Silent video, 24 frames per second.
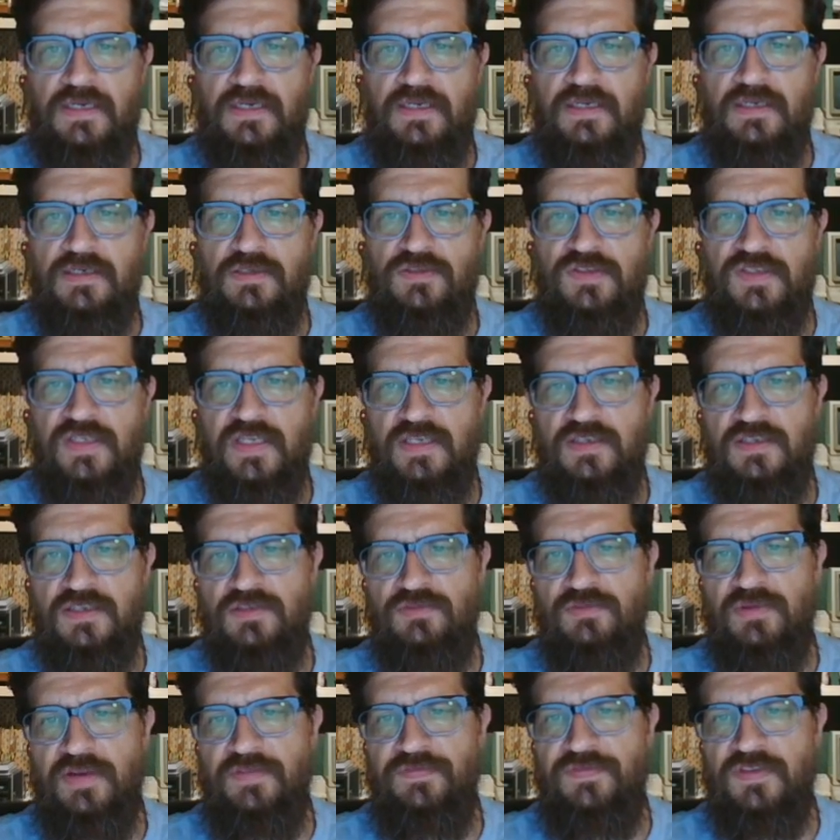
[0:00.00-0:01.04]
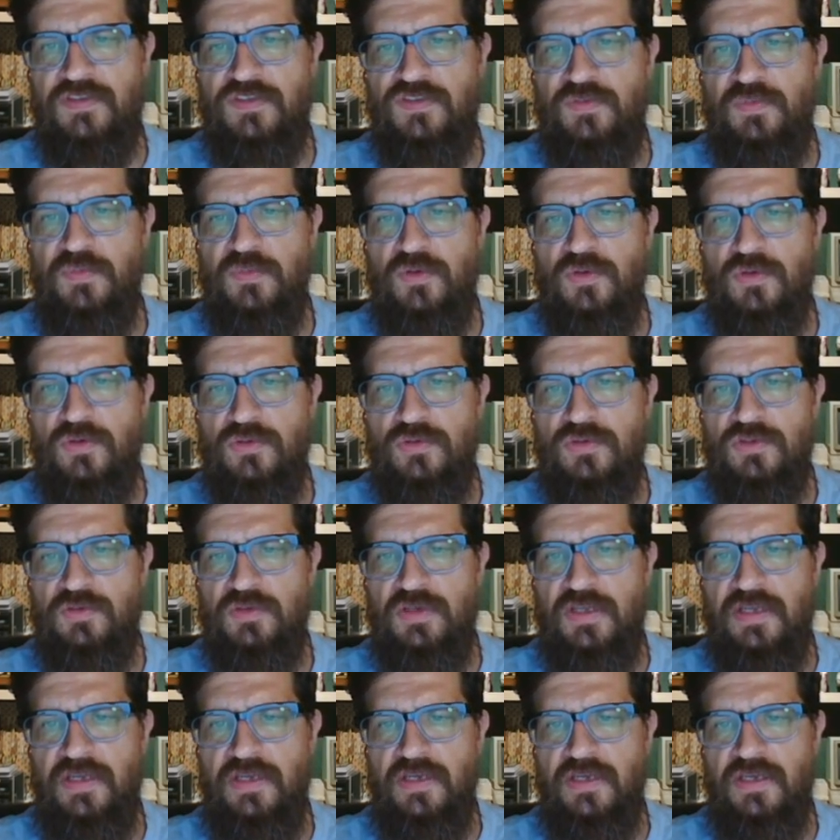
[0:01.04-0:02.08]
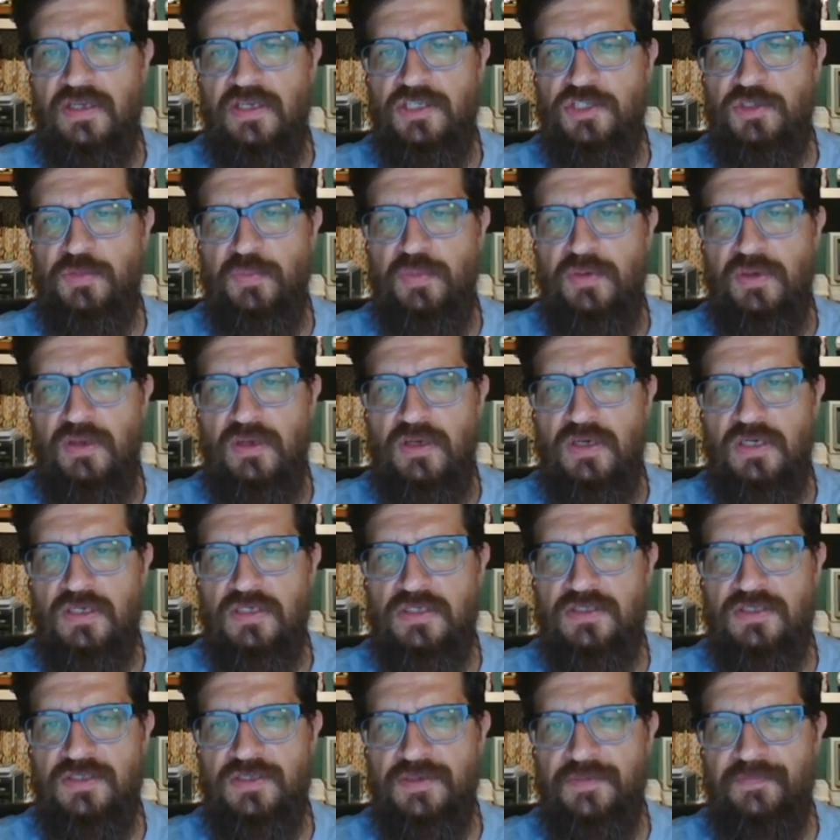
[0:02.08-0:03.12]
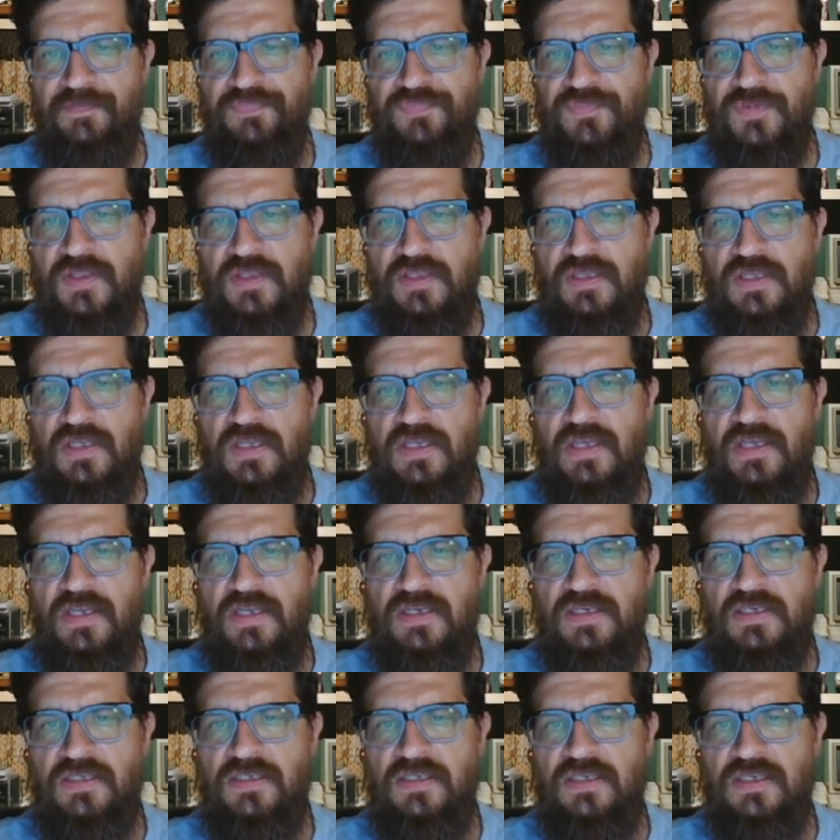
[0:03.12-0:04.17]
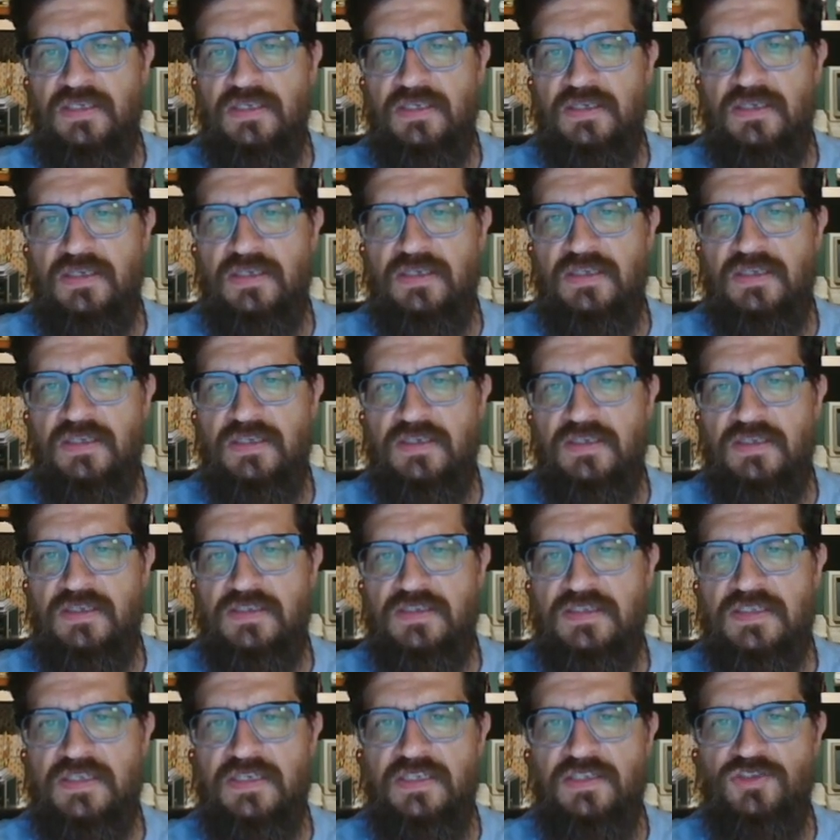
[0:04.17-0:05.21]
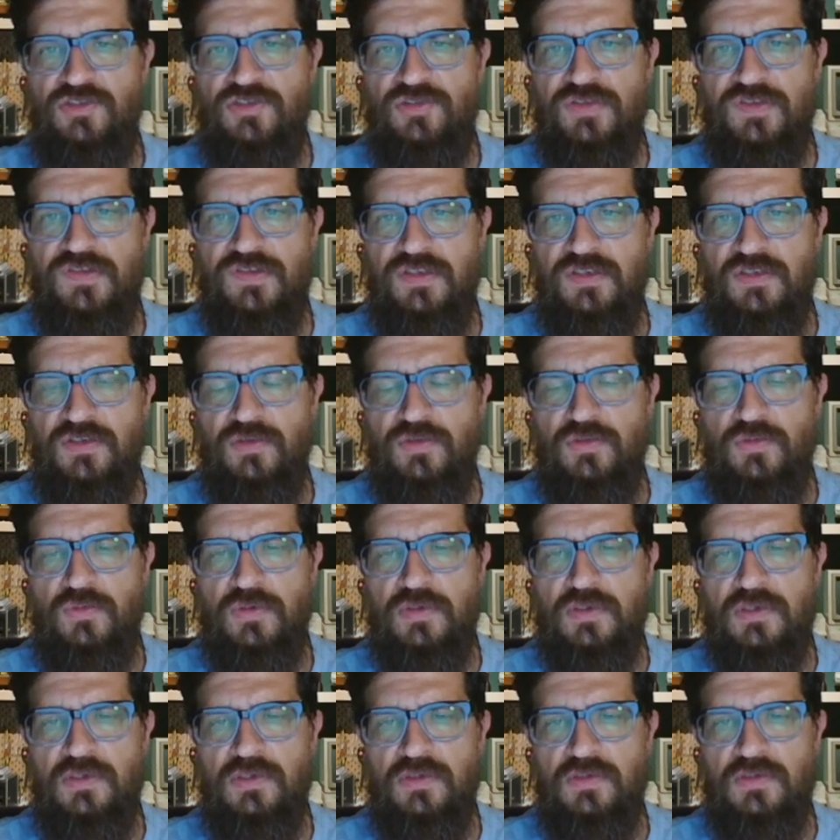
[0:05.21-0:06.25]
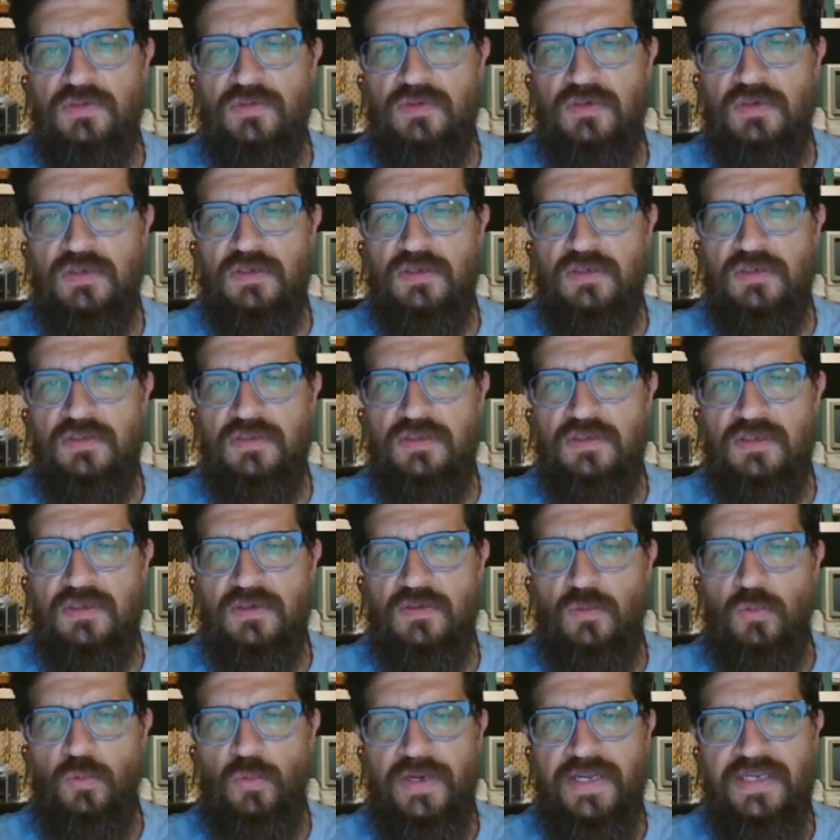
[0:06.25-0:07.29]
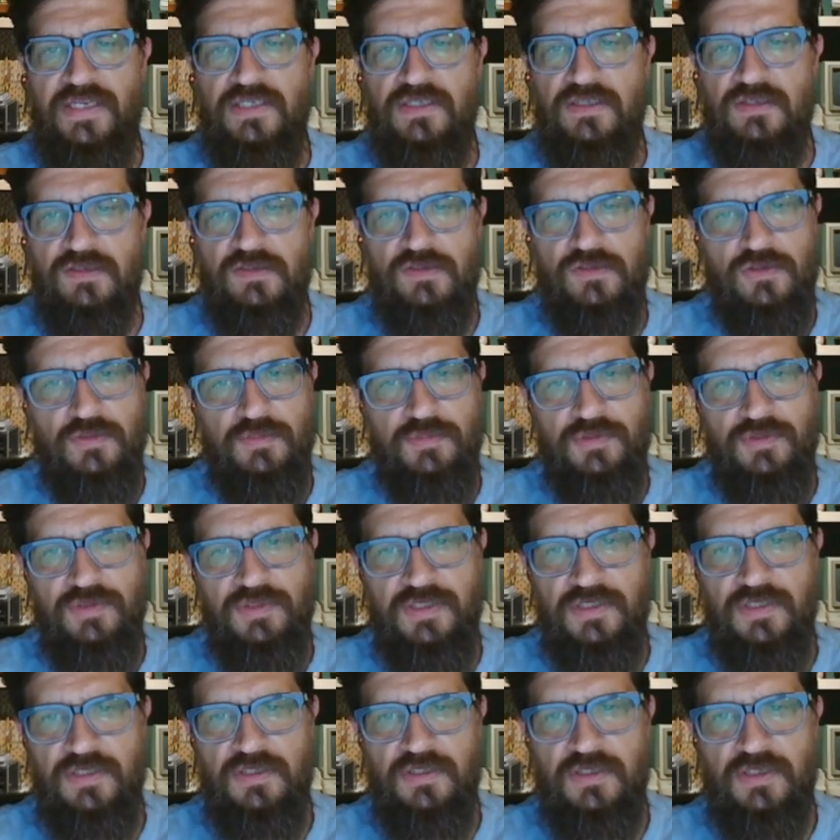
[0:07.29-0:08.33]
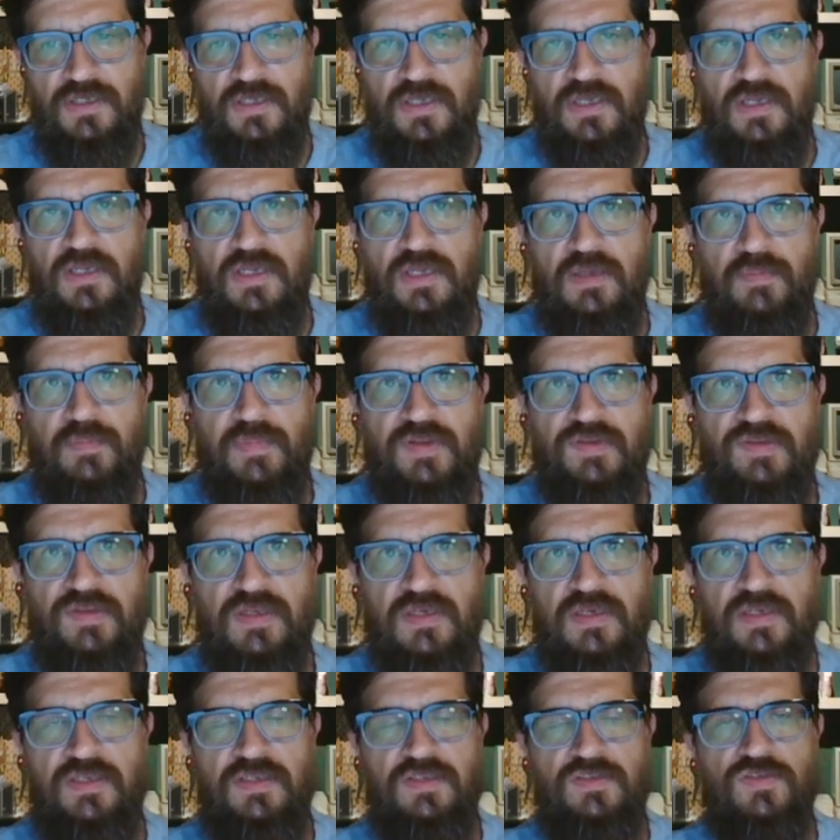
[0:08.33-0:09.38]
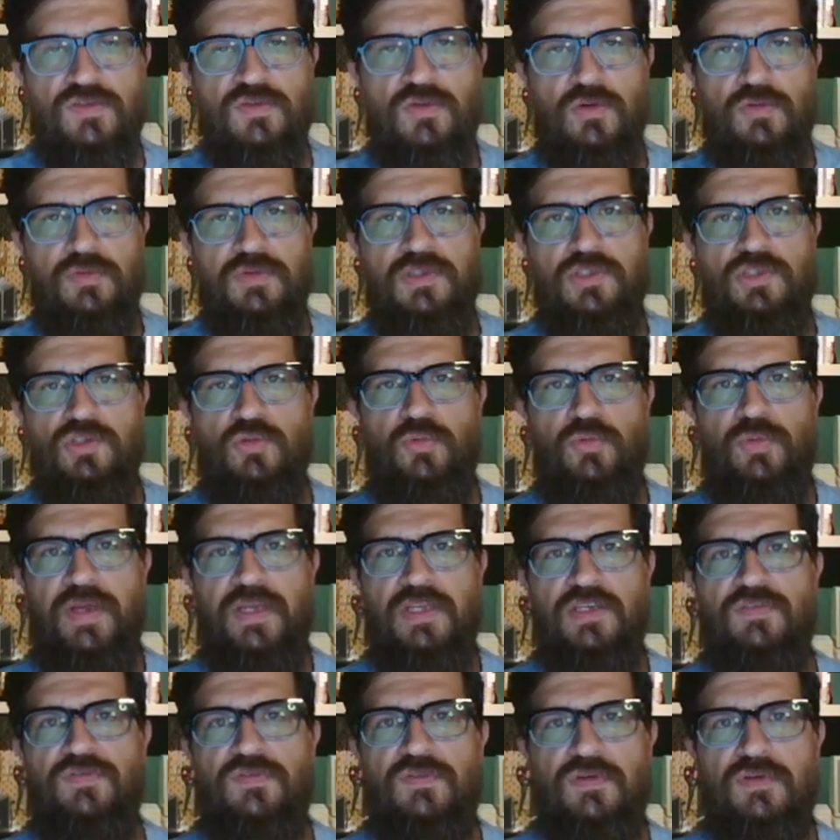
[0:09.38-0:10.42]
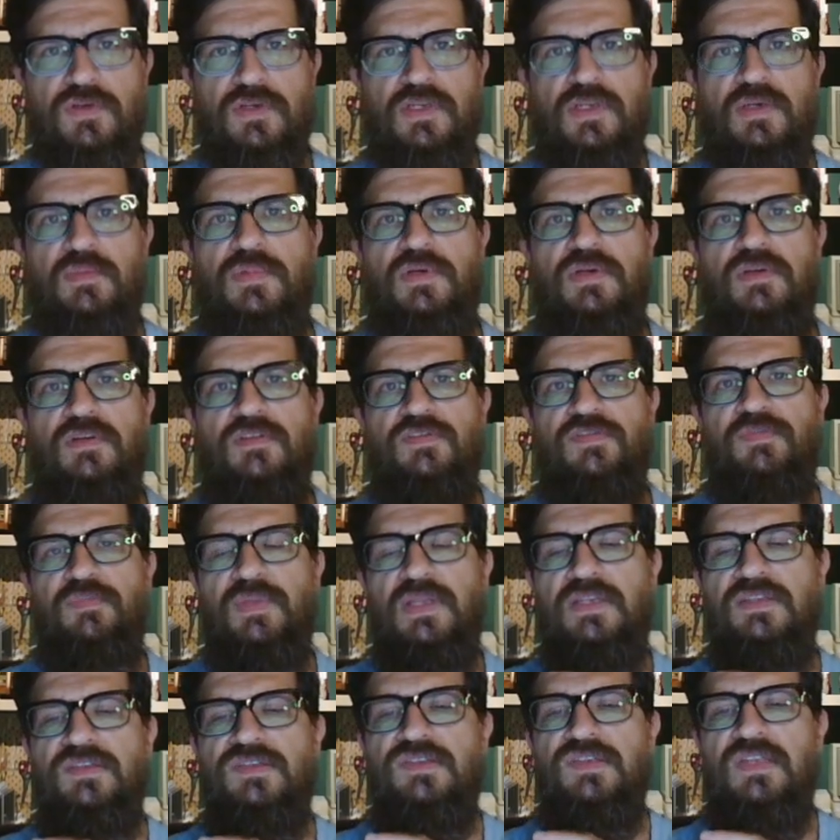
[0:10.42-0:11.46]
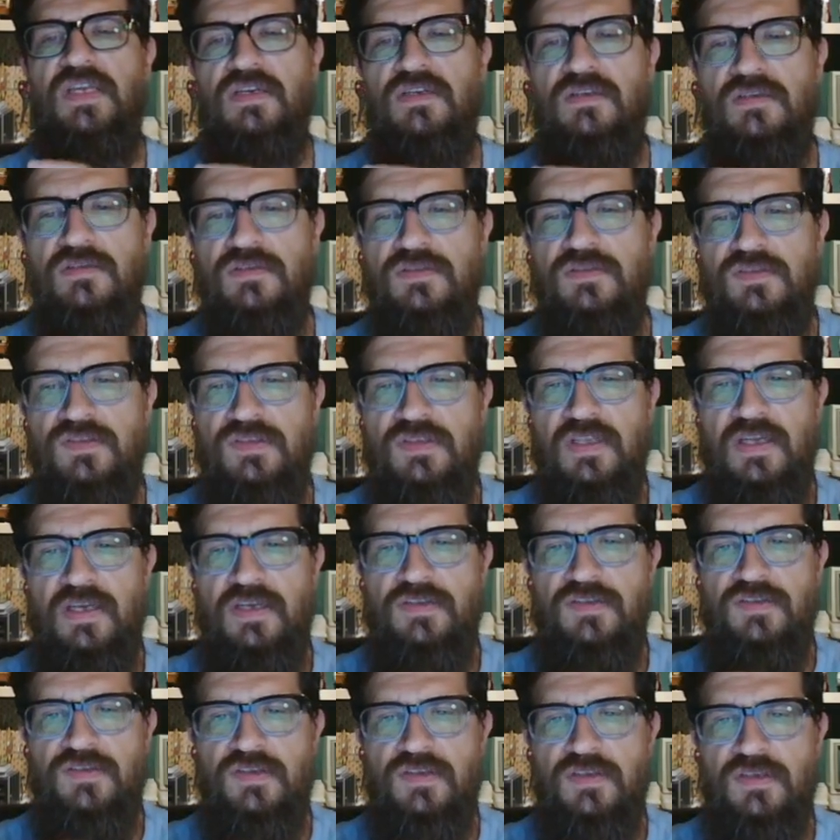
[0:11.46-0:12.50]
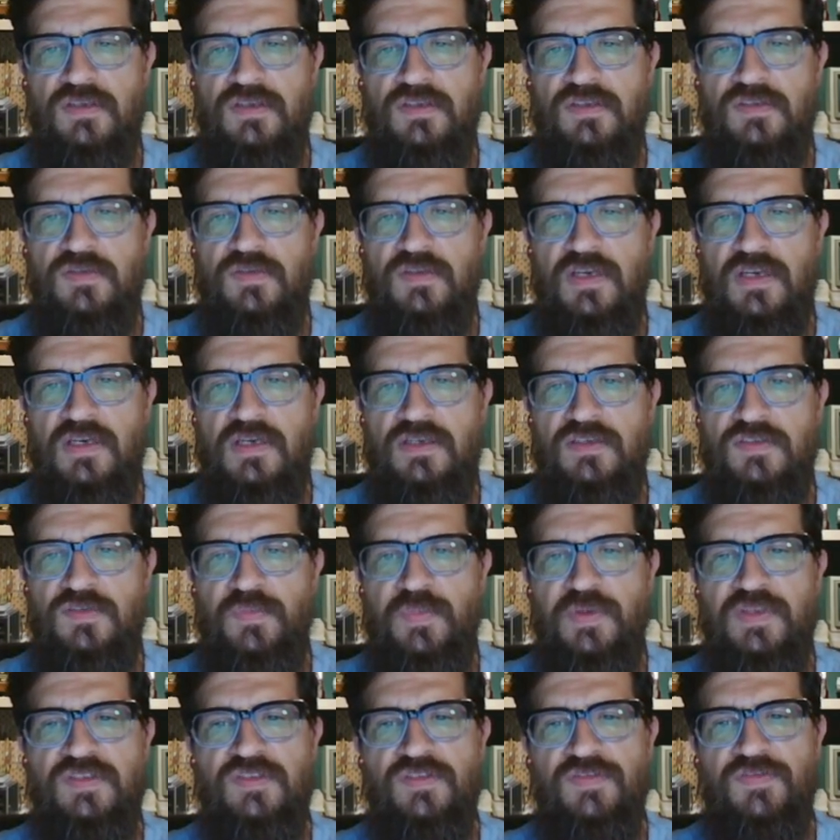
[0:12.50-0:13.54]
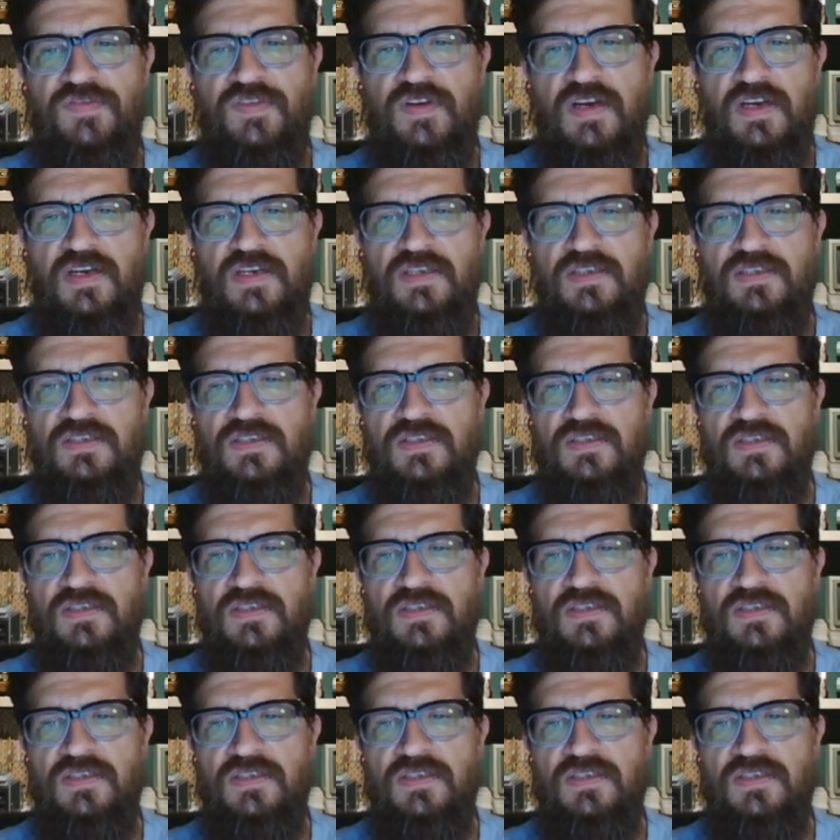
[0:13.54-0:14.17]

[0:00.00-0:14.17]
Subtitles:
set graphics mode, hplot, and it's an interesting new one, the wait subroutine. Basically, it's going to wait for a number of milliseconds that are specified